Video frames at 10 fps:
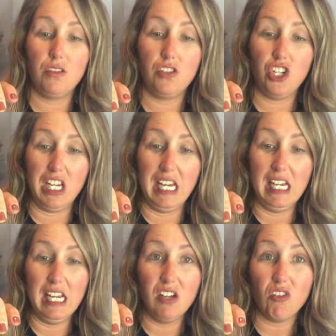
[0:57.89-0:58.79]

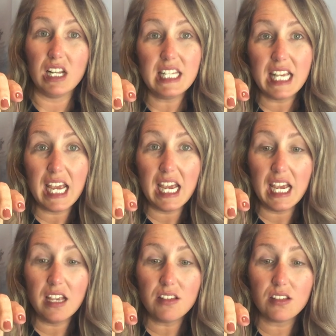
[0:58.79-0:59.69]
cheating on a
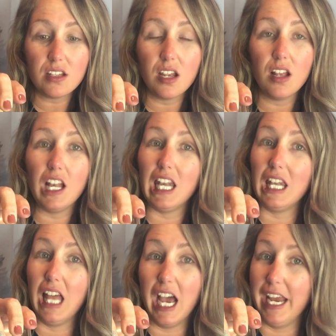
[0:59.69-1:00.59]
test,
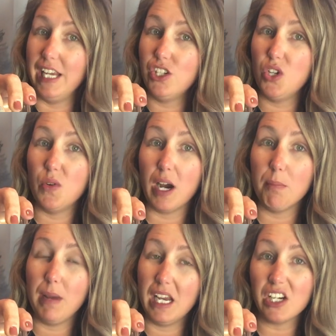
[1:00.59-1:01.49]
lying to
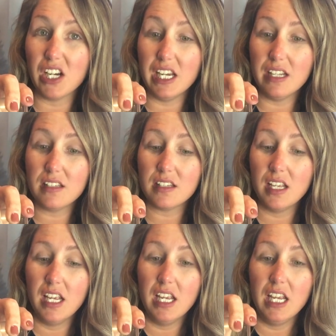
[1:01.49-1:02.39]
our parents,
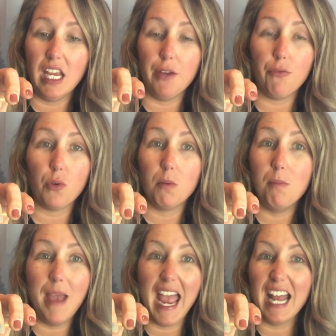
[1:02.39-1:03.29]
if we're
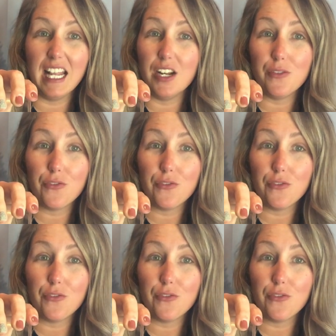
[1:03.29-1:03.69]
mad at a